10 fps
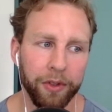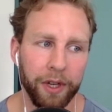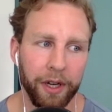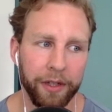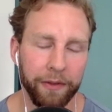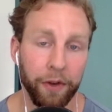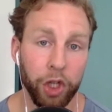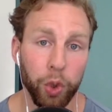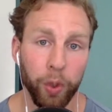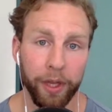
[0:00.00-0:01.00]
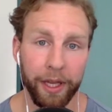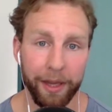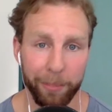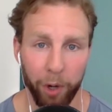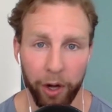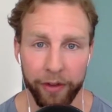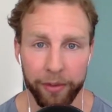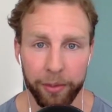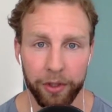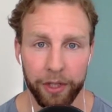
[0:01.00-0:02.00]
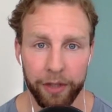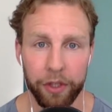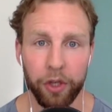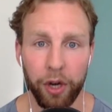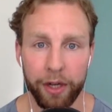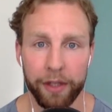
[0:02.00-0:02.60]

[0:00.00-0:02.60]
it's virtually impossible if you're chronically